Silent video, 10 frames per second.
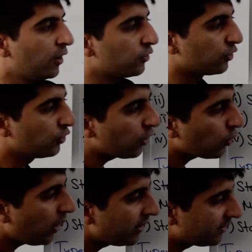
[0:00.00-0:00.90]
So not
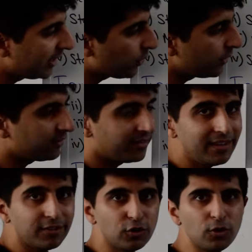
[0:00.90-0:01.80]
quite as liquid as
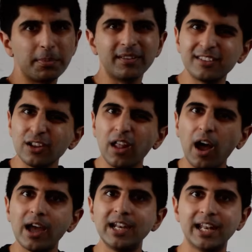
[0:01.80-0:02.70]
these two, but still
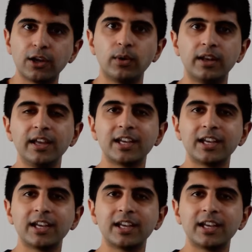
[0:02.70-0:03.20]
highly liquid,